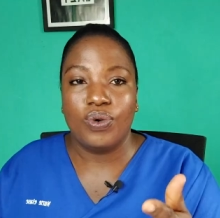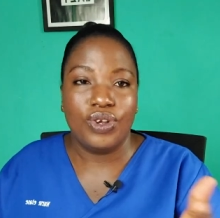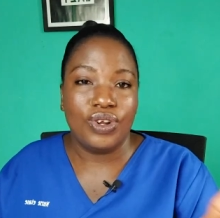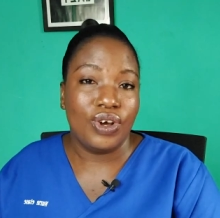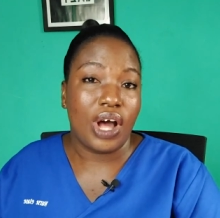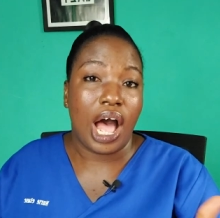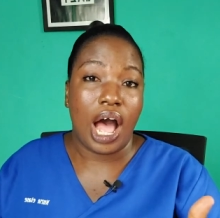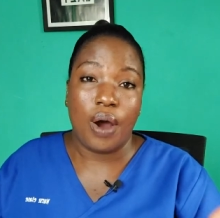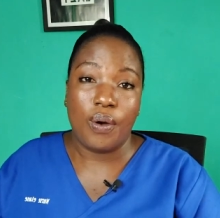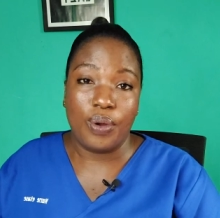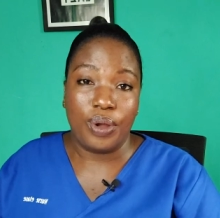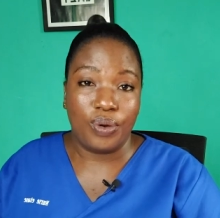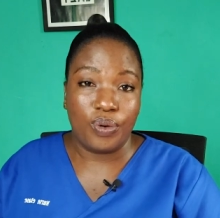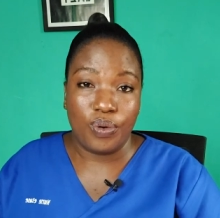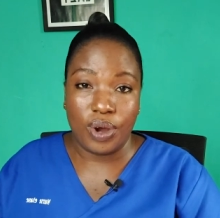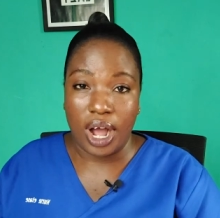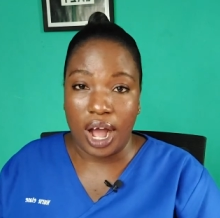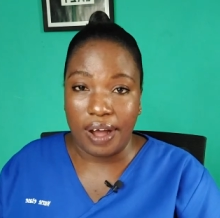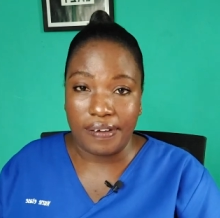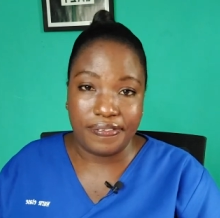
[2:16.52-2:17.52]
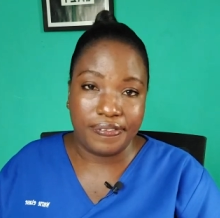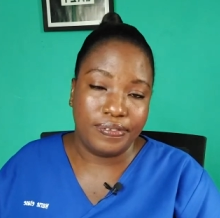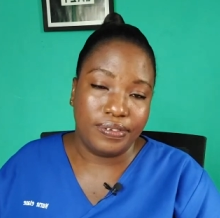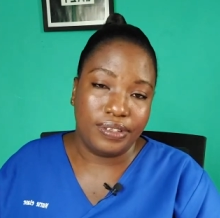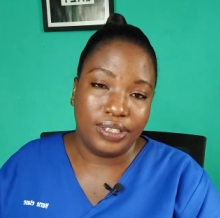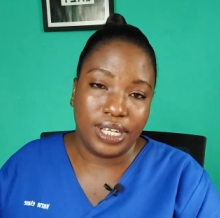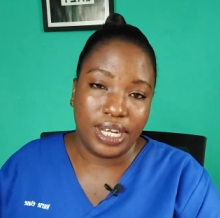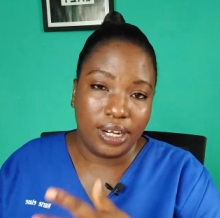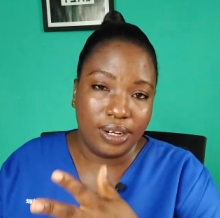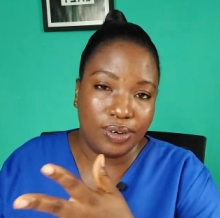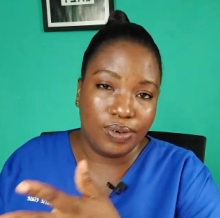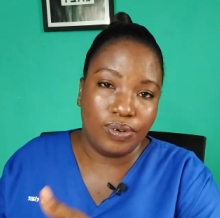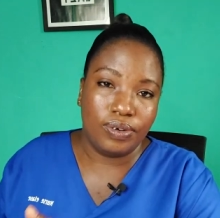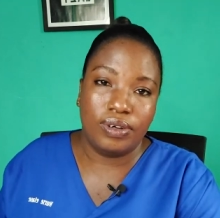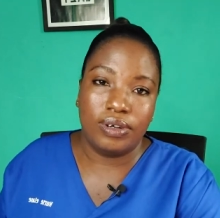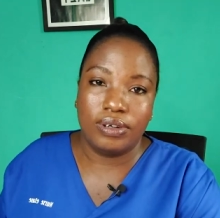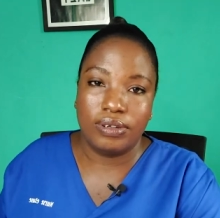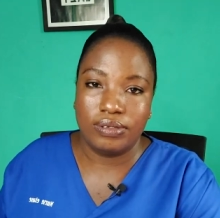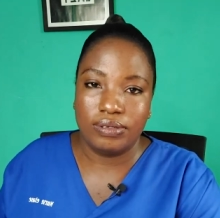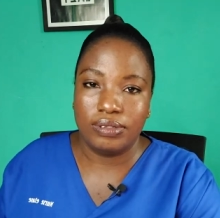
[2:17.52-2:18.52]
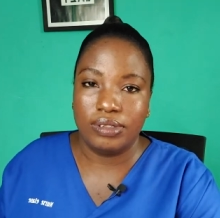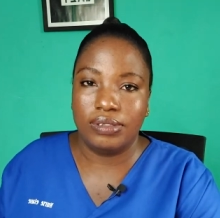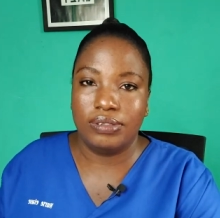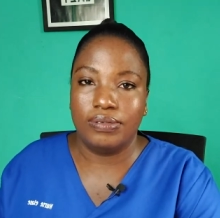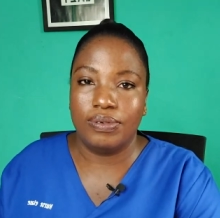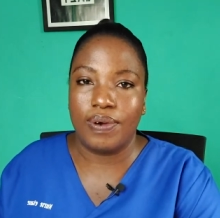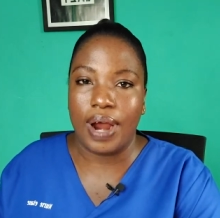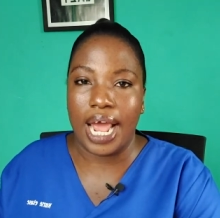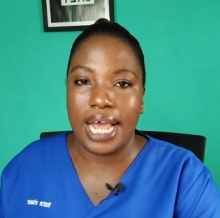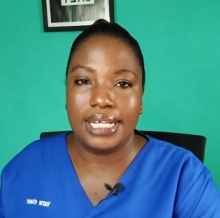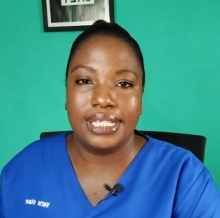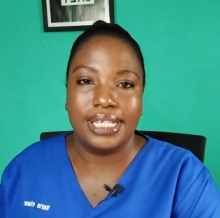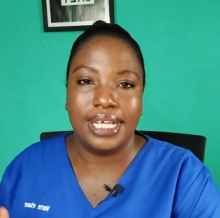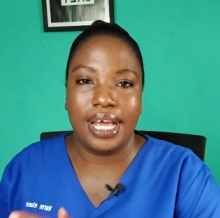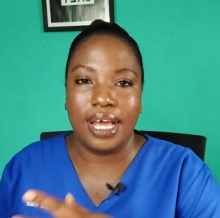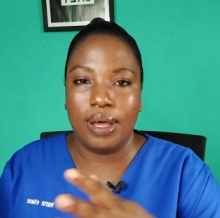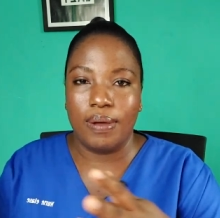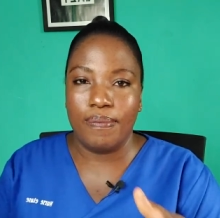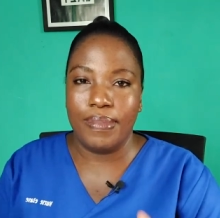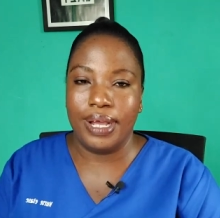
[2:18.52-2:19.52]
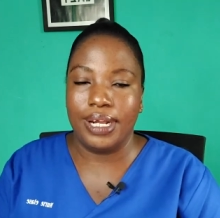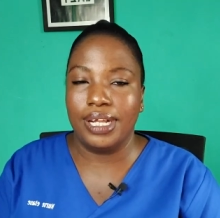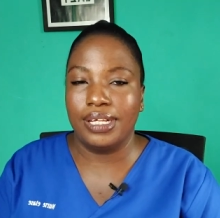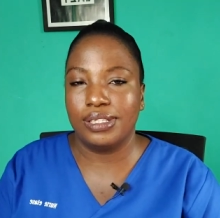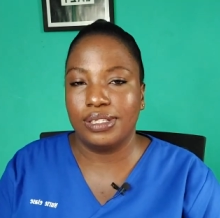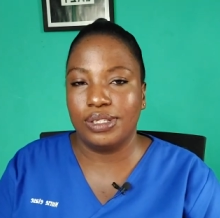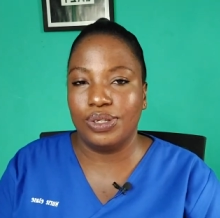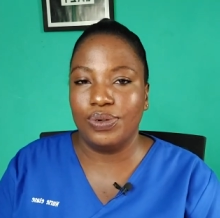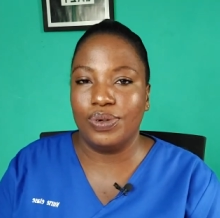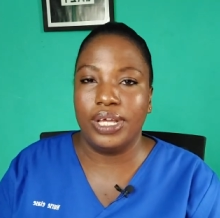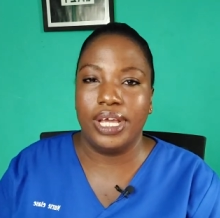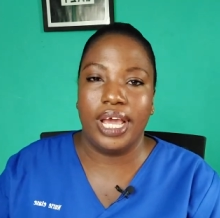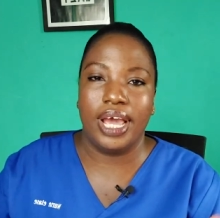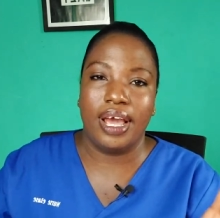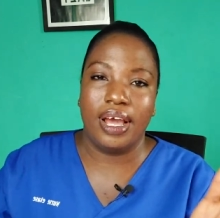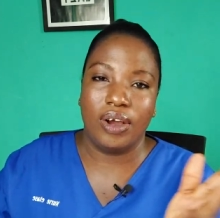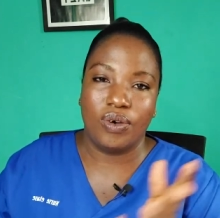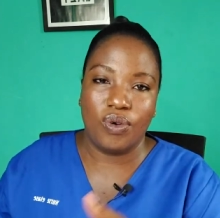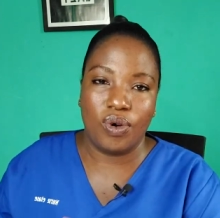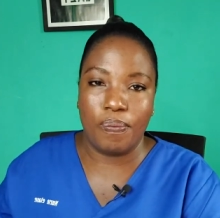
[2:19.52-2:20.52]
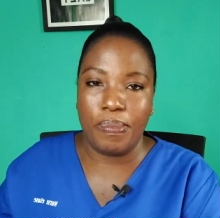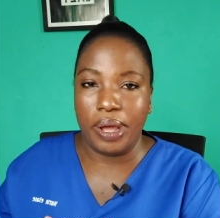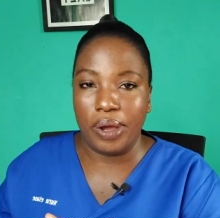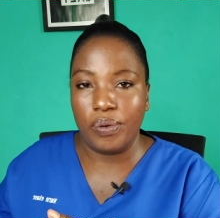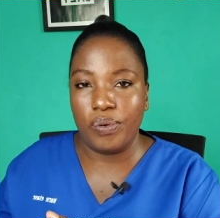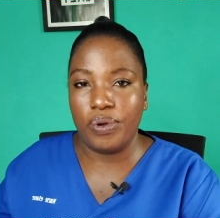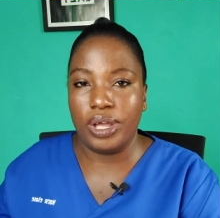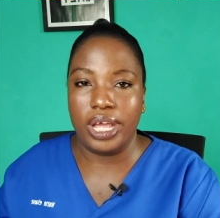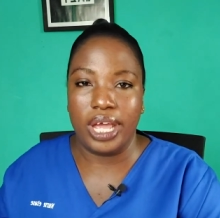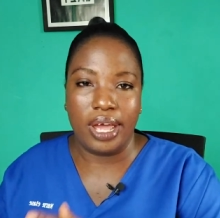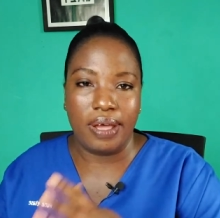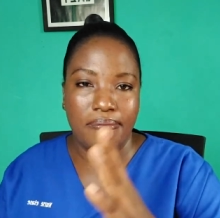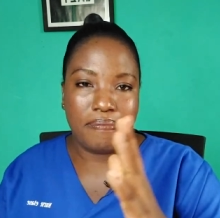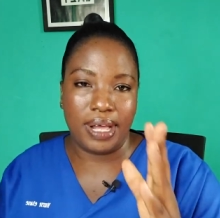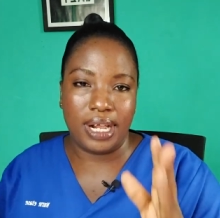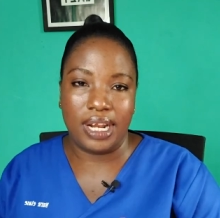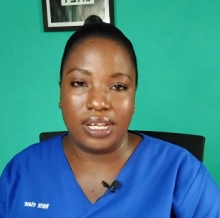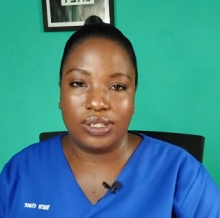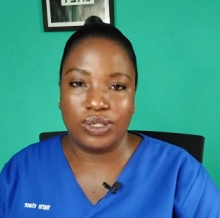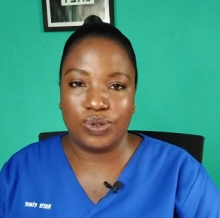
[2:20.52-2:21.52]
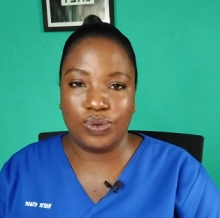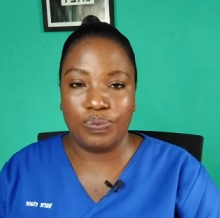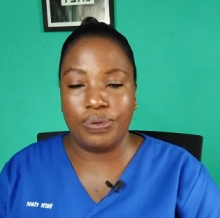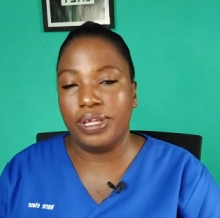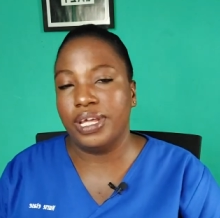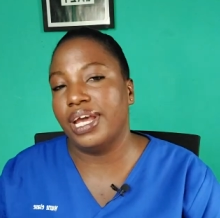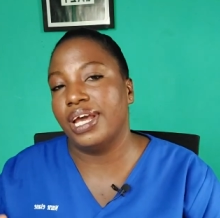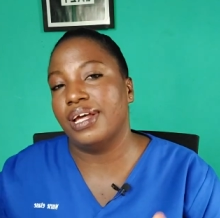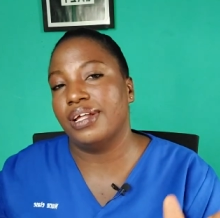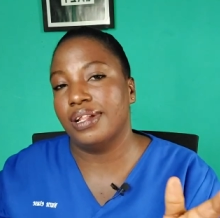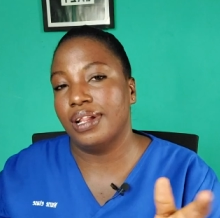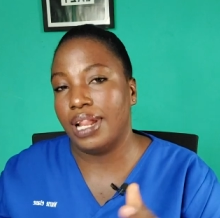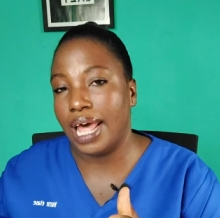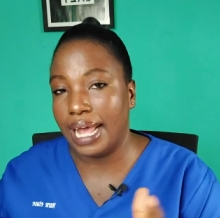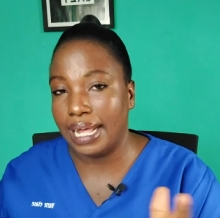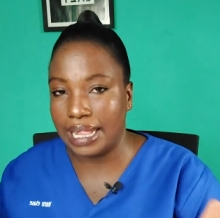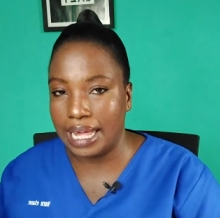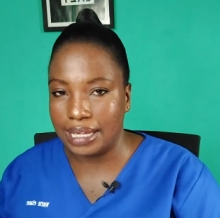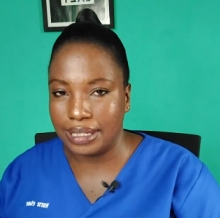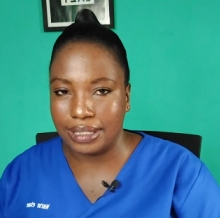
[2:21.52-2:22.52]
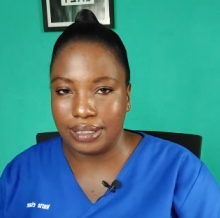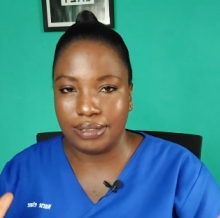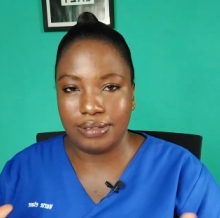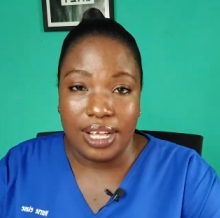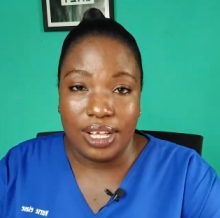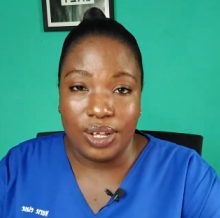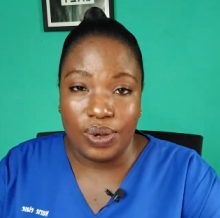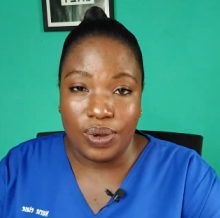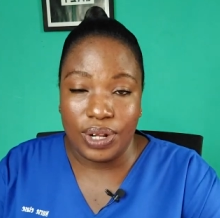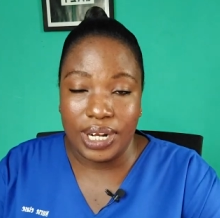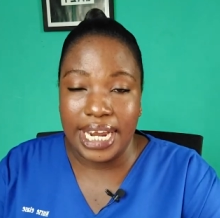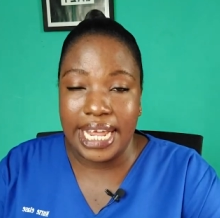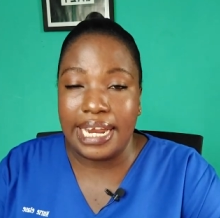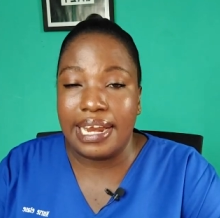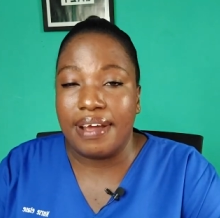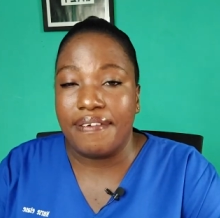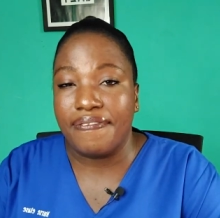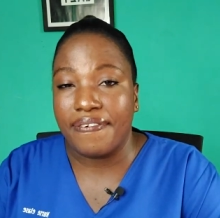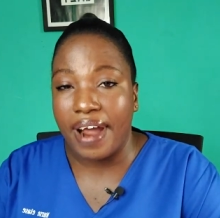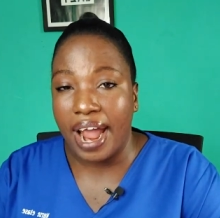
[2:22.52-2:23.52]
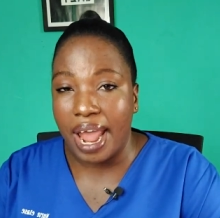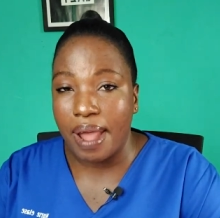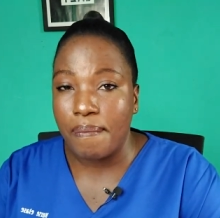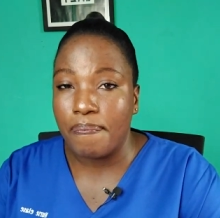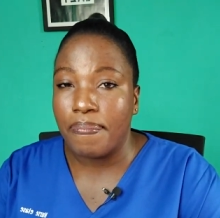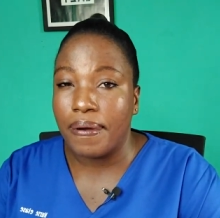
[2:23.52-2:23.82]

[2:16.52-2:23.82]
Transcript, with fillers: you know how we cook our food you can cook rice here make the stew here cook banku here make the soup here like that you need a frying